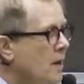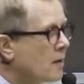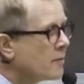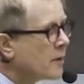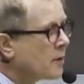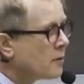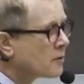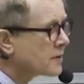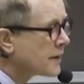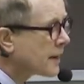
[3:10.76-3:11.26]

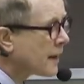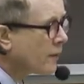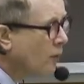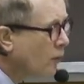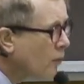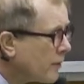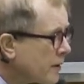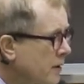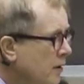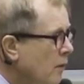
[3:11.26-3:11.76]
because they can
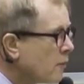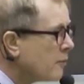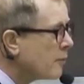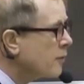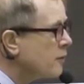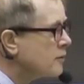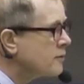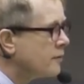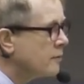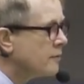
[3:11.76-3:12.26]
only
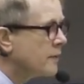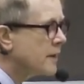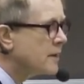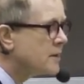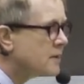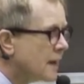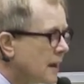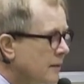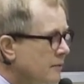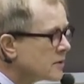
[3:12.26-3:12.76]
emerge from the
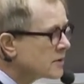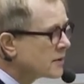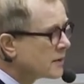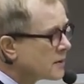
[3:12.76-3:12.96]
established